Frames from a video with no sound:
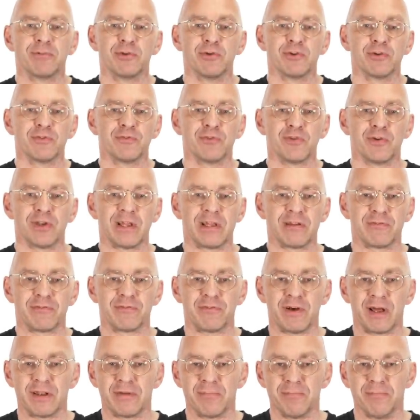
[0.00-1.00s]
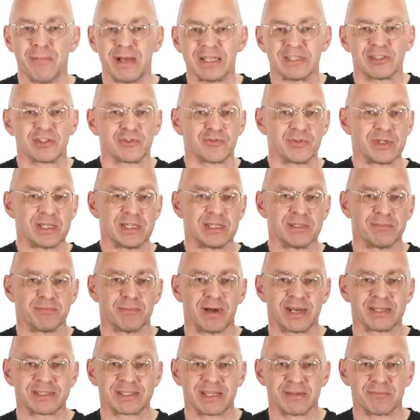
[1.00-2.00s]
beautiful and fun must-read
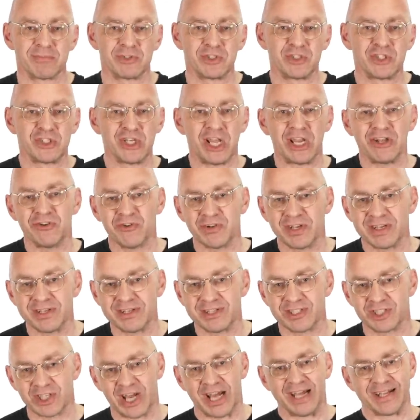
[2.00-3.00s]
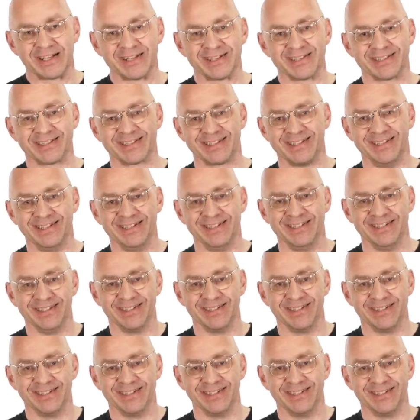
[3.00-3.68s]
by some genuine giants.